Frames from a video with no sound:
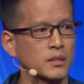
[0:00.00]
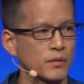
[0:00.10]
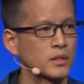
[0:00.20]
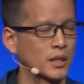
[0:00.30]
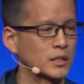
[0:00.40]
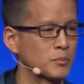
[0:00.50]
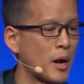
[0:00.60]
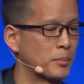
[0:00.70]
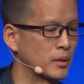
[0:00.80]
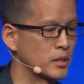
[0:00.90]
of the Texas
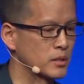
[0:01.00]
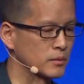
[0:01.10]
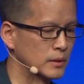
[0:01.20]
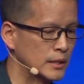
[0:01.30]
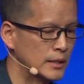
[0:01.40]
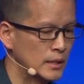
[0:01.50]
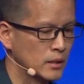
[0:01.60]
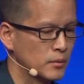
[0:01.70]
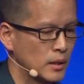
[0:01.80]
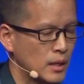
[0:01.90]
population.
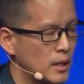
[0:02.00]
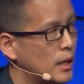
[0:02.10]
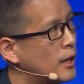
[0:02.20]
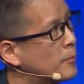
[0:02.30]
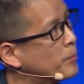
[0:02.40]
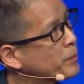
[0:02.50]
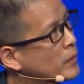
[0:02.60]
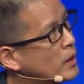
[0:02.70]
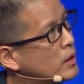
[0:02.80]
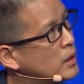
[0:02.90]
Um,
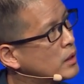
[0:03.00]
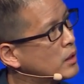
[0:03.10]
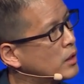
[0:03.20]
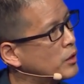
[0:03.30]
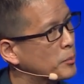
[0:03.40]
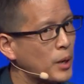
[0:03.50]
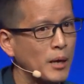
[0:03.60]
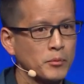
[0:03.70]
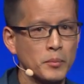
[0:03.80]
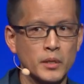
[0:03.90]
the
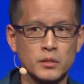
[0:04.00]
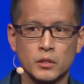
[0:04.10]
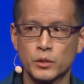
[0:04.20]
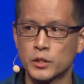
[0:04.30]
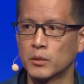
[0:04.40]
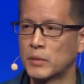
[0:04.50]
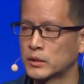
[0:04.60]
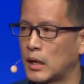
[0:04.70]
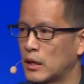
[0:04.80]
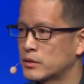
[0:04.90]
problem is the traditional
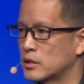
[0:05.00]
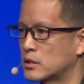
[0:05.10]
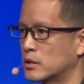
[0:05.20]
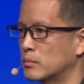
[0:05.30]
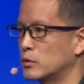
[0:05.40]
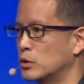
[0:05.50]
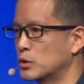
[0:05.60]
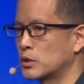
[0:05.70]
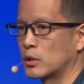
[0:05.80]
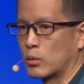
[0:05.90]
mental health system
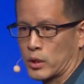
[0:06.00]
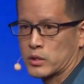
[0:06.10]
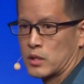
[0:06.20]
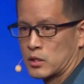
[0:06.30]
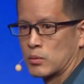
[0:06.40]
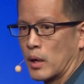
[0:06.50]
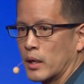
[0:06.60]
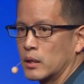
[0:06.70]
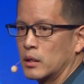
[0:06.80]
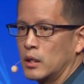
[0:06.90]
usually works this
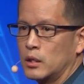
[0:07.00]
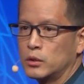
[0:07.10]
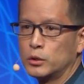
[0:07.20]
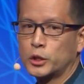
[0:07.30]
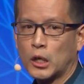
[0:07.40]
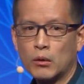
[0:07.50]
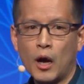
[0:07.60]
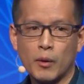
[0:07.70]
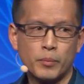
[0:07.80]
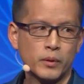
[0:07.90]
way. You show
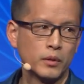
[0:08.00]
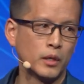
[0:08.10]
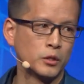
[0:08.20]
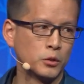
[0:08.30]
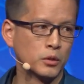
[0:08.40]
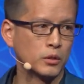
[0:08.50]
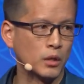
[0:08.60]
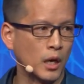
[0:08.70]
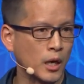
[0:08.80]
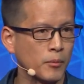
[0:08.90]
up and you,
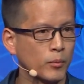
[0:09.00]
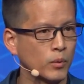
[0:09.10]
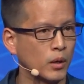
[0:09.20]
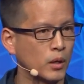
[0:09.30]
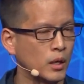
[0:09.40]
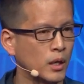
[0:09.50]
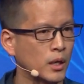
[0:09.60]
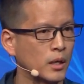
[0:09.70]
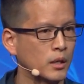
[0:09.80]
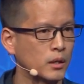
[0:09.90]
um,
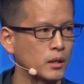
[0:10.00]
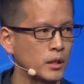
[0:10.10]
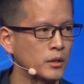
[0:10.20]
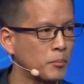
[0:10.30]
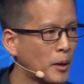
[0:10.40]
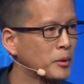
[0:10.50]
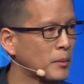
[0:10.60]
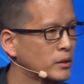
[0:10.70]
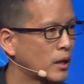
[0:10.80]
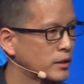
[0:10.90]
uh, in the public
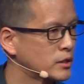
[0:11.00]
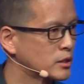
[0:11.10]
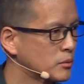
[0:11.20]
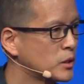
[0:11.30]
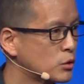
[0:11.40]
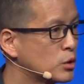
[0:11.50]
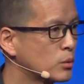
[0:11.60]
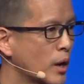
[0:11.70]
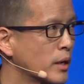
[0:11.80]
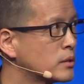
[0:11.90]
mental health system in two
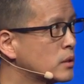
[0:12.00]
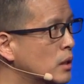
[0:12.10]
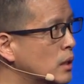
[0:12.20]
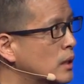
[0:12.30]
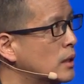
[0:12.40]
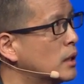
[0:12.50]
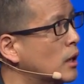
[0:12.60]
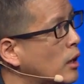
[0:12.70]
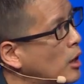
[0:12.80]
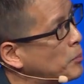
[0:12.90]
ways.
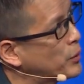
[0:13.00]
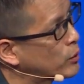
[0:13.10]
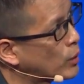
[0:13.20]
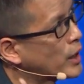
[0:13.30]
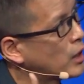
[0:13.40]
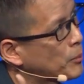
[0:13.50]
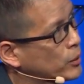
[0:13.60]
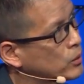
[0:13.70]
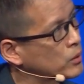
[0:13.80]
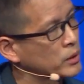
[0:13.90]
Uh, up on the right upper
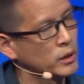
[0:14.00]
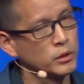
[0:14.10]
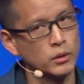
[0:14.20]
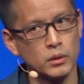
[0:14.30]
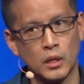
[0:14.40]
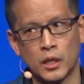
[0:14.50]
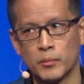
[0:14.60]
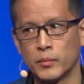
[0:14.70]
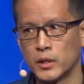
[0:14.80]
corner um,